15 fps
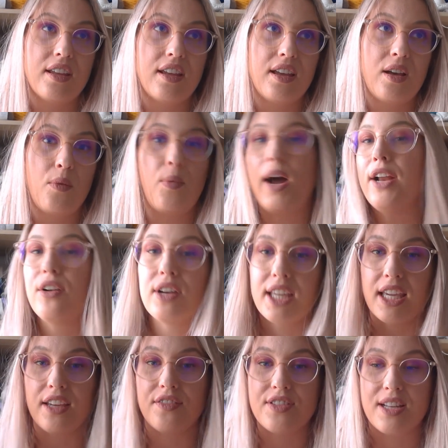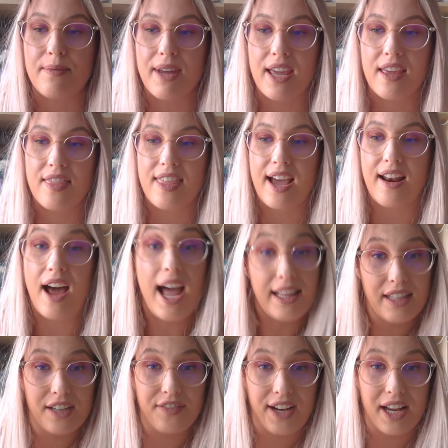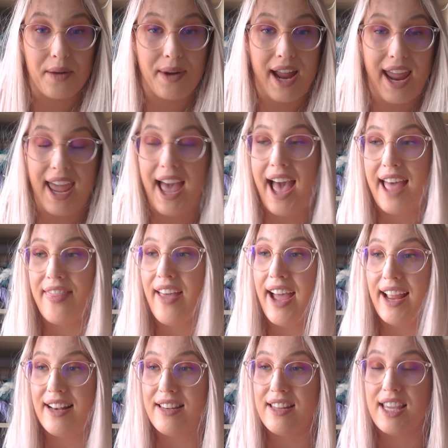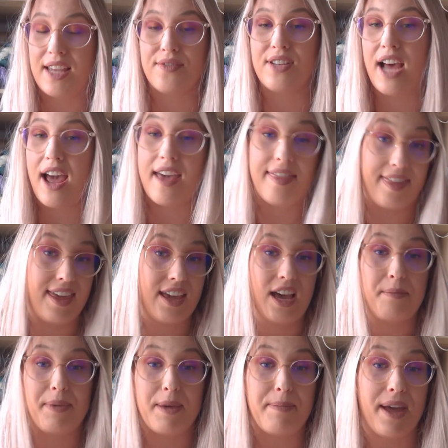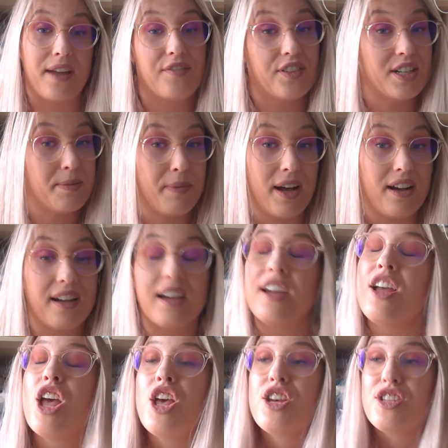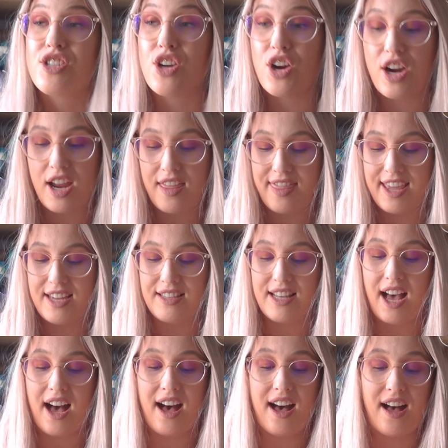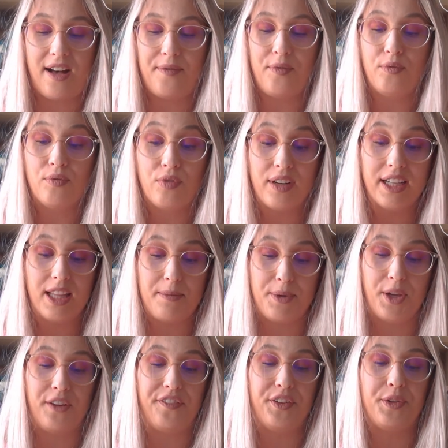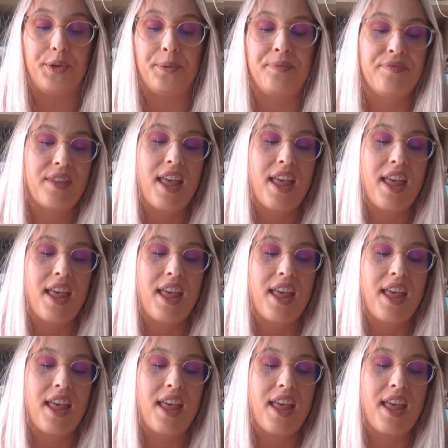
why not give something that I love anyway and that gives, I think, a big bang for its buck. So these are really beautiful.